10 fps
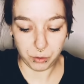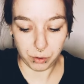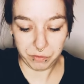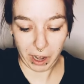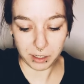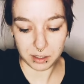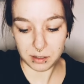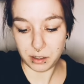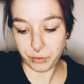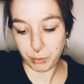cool facts
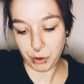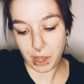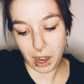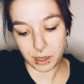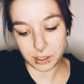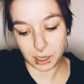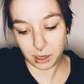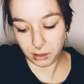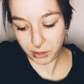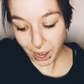and stuff about that
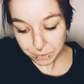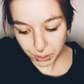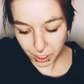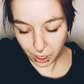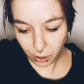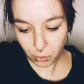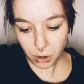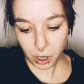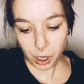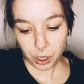in that video.